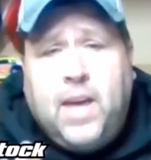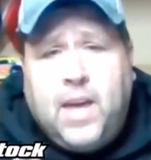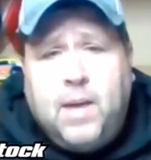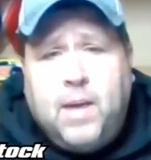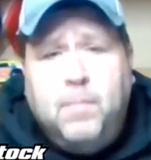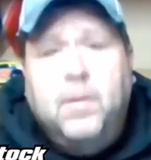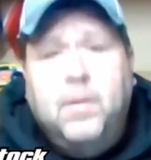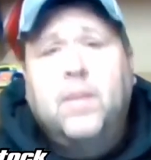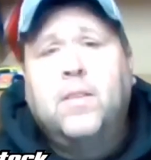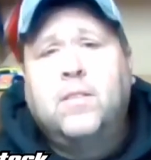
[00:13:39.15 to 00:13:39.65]

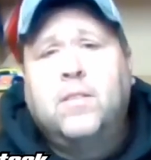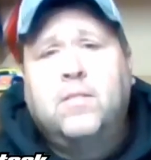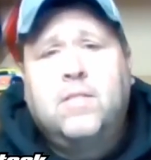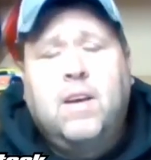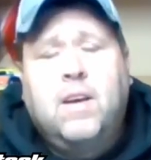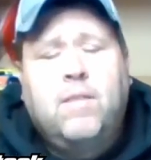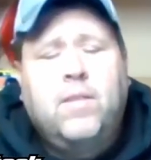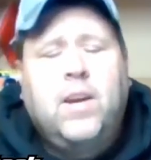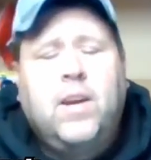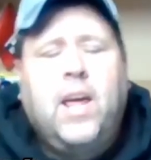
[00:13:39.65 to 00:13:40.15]
Him and the
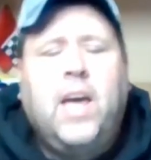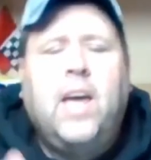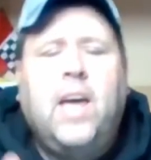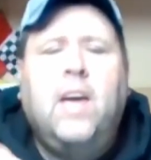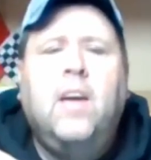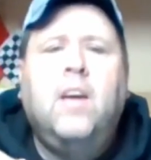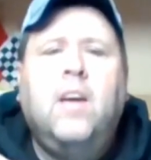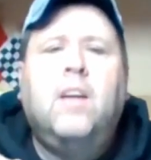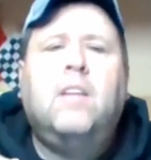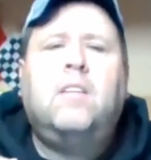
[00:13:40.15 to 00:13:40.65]

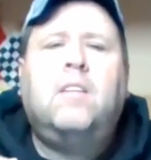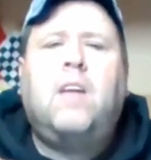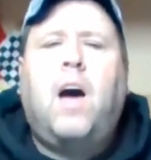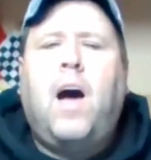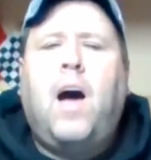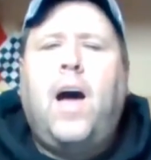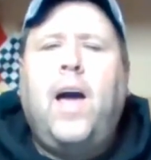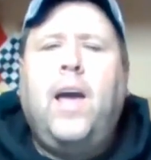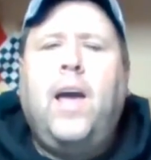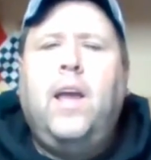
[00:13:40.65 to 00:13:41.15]
7A
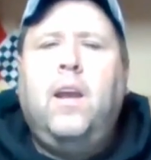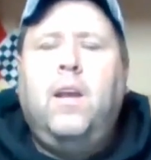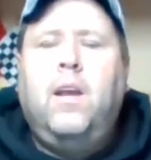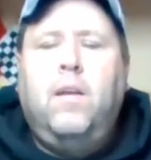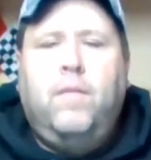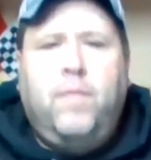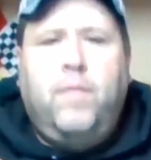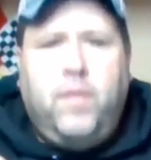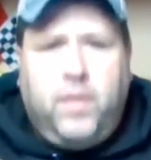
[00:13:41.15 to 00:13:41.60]
tied